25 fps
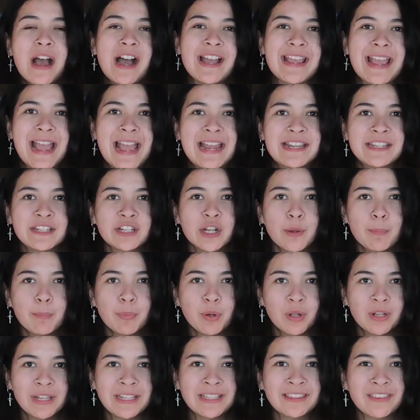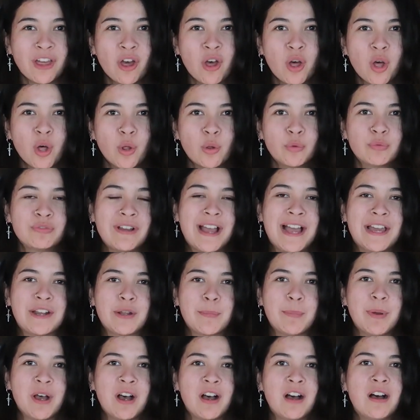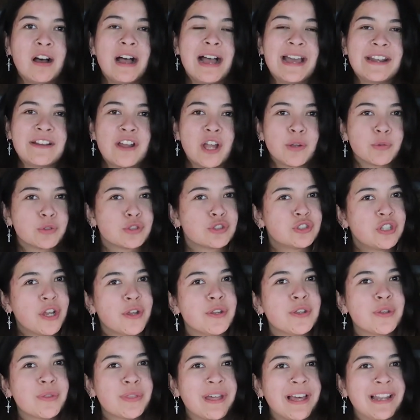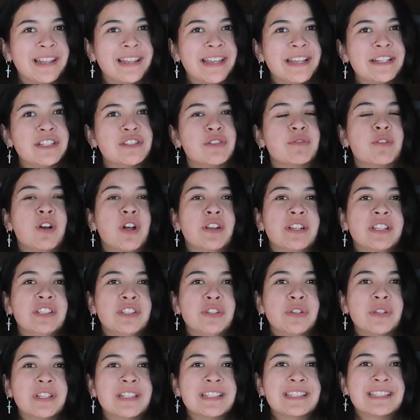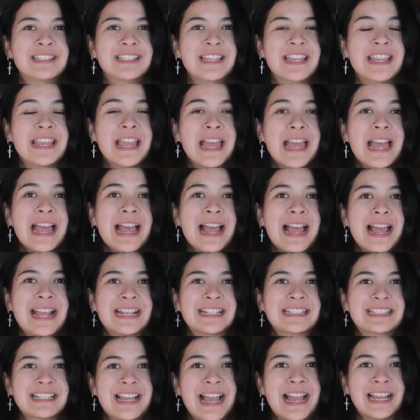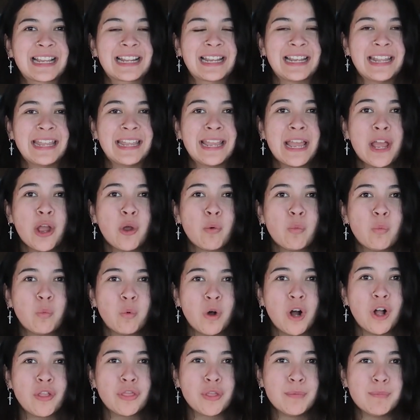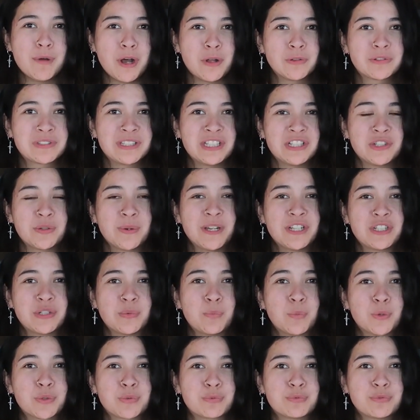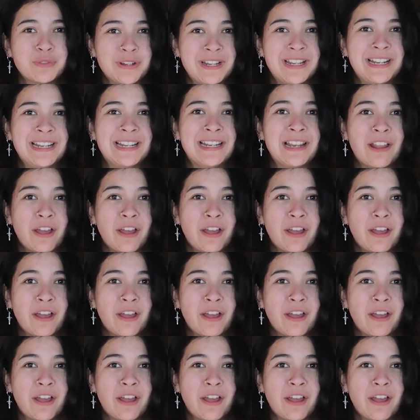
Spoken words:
I ended up pulling the whole van apart, and I will show you that later on, and you can see exactly what the mould situation was really